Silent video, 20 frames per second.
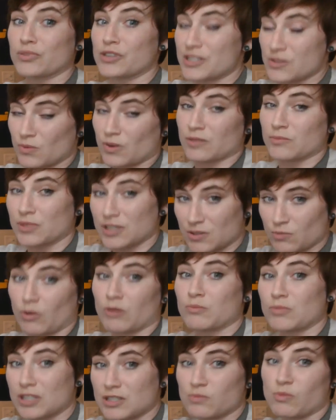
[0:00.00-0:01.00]
plus 1 plus 1
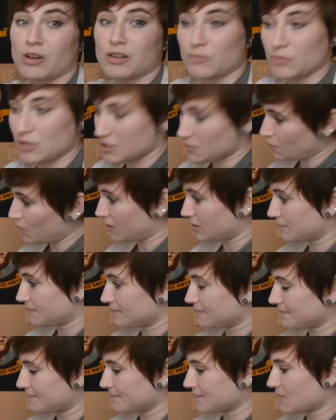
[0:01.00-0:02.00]
plus 1 plus
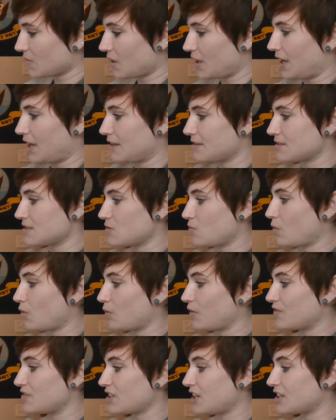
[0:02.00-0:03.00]
1. Okay, so what
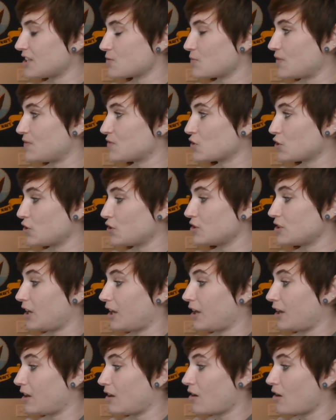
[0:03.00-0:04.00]
we've done is we've turned
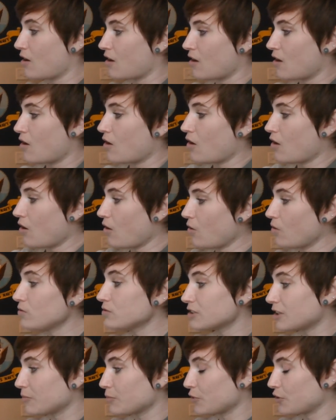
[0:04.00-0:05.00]
a whole
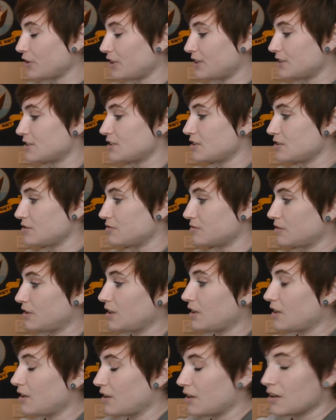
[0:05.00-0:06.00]
number into
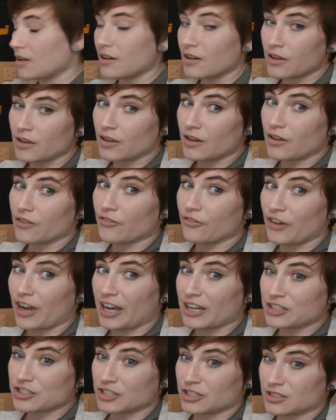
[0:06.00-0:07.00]
a
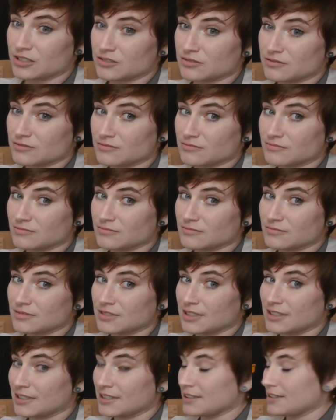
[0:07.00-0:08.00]
fraction.
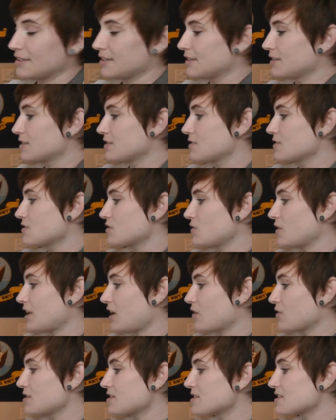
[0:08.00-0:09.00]
So
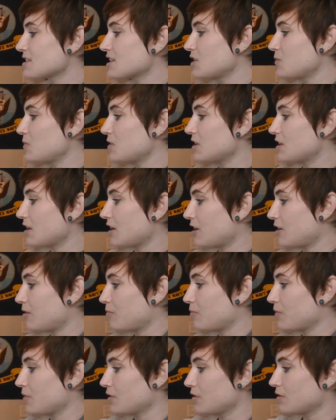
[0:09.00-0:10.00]
now this is going to
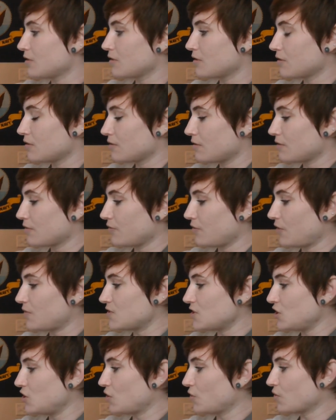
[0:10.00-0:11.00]
become
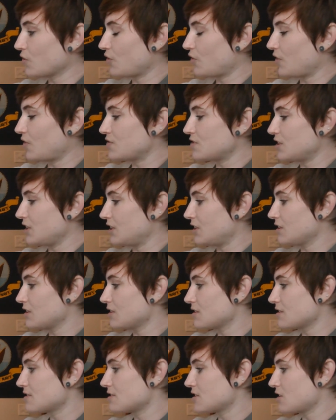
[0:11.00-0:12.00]
15 over 15.
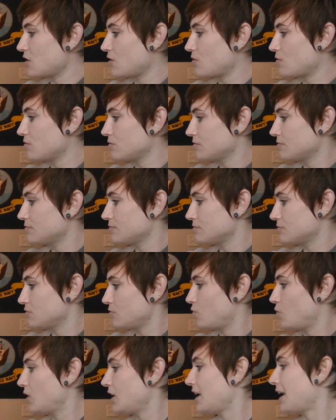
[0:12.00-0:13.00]
So
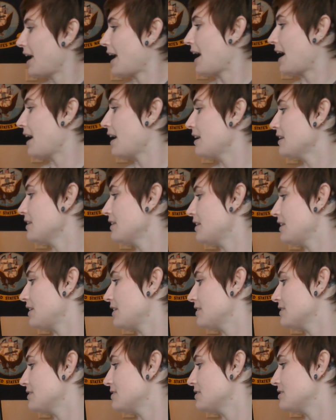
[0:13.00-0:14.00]
we add
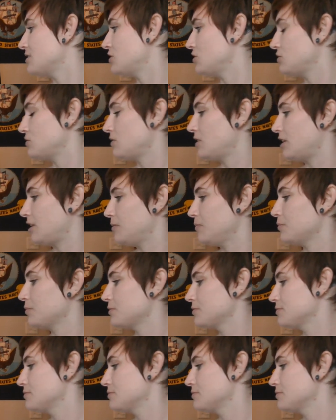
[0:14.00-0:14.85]
these two up,